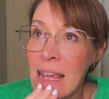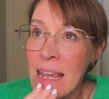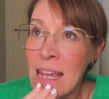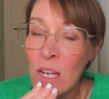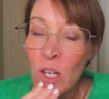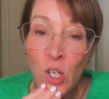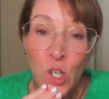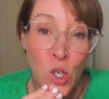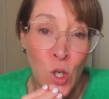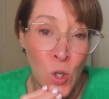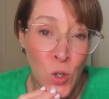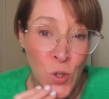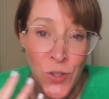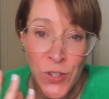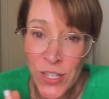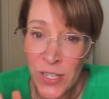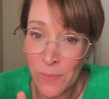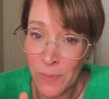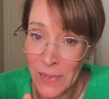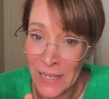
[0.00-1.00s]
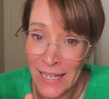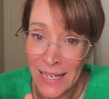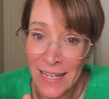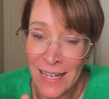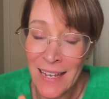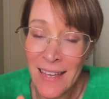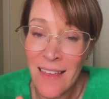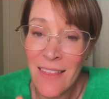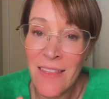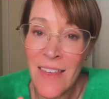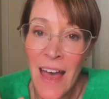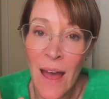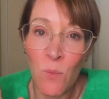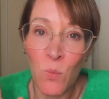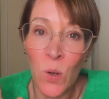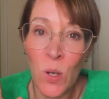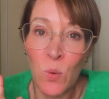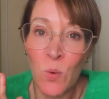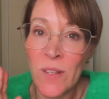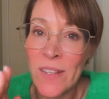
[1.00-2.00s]
It used to be
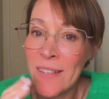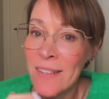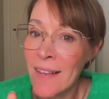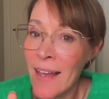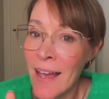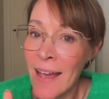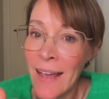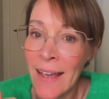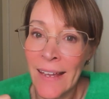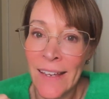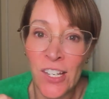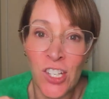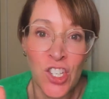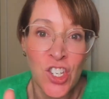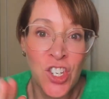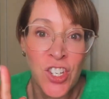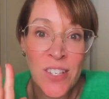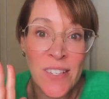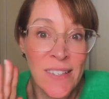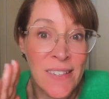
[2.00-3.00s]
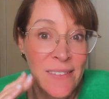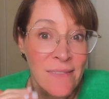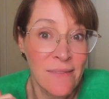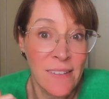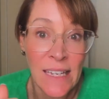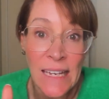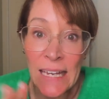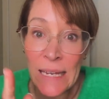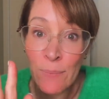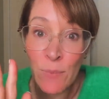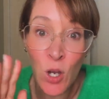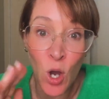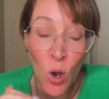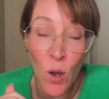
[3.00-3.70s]
that we would say, just keep